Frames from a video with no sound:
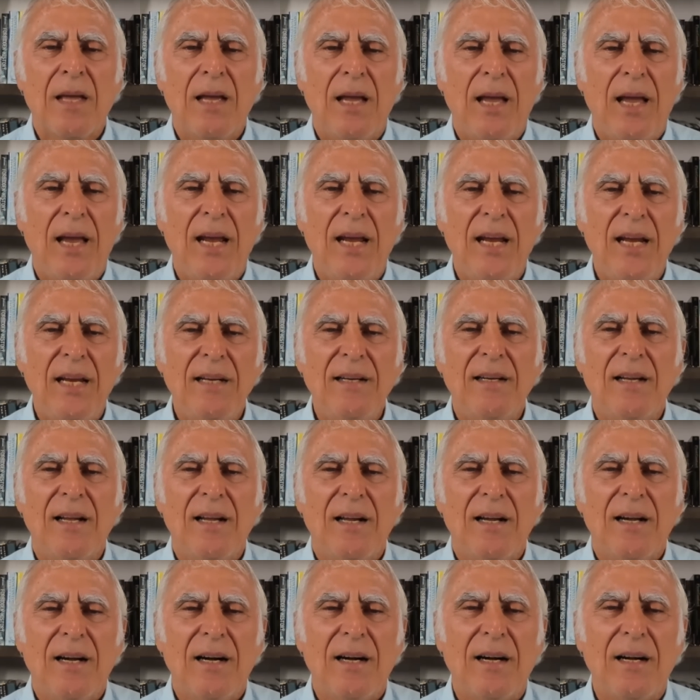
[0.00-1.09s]
And
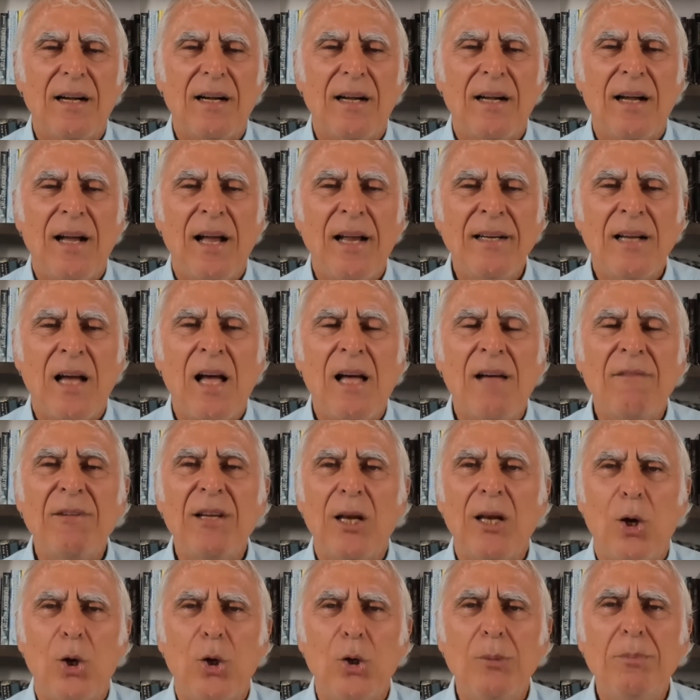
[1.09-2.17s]
Avi
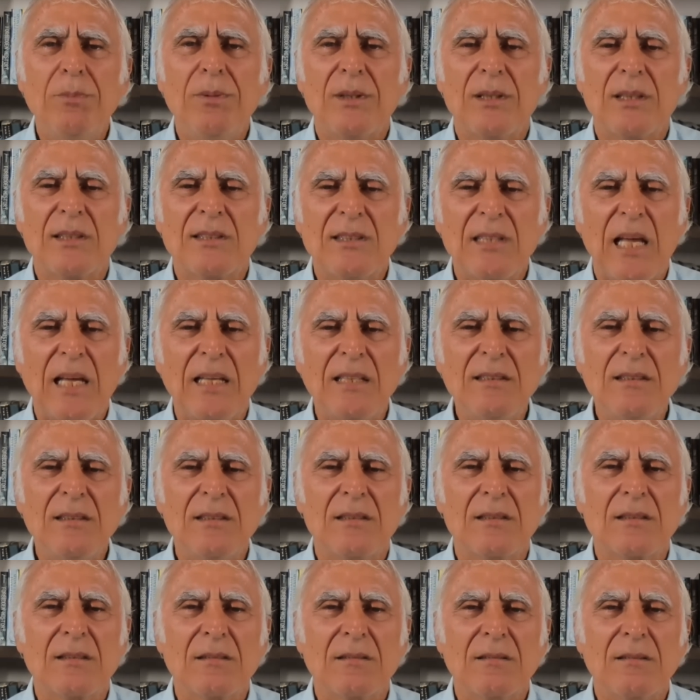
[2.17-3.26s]
Loeb
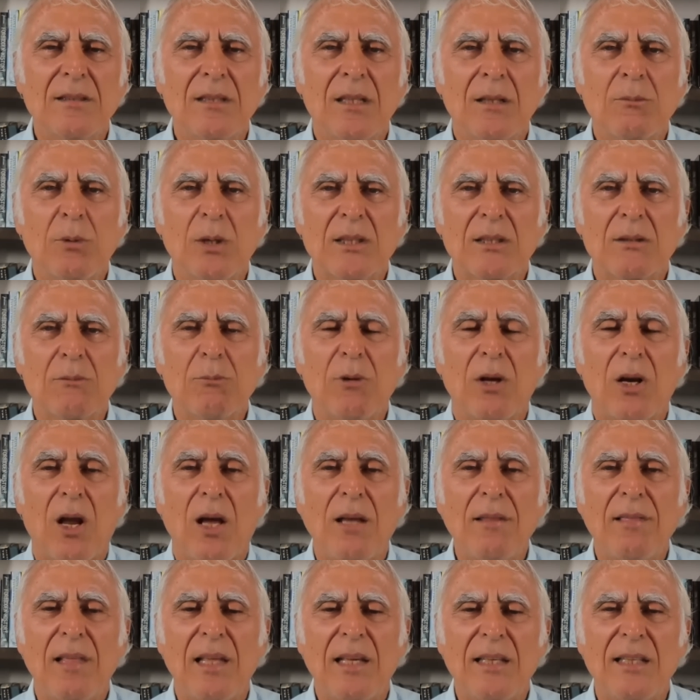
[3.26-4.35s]
says what
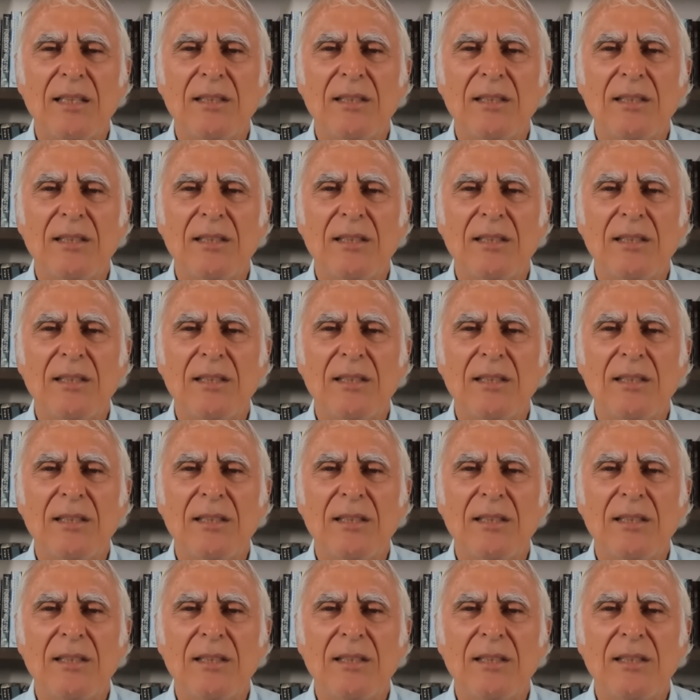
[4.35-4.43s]
I think